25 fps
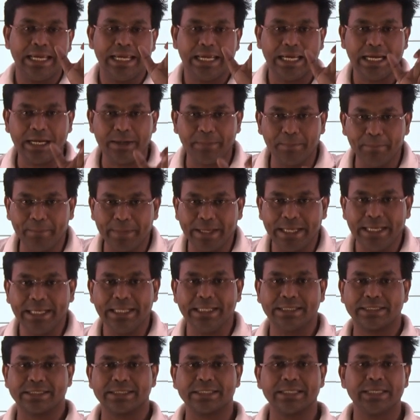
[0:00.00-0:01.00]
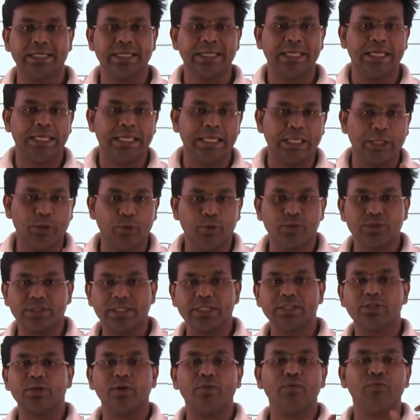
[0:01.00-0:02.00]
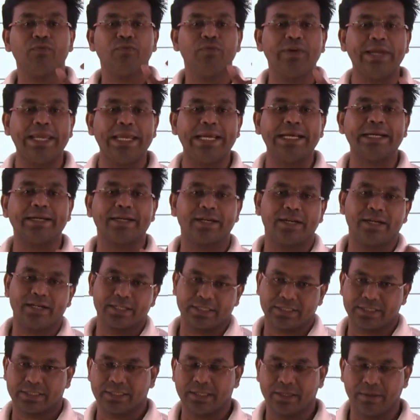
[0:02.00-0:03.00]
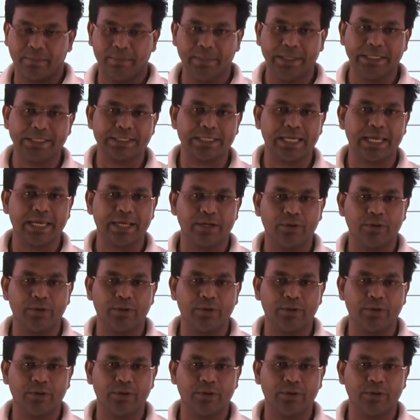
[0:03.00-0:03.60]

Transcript: It means usage of fake drugs, means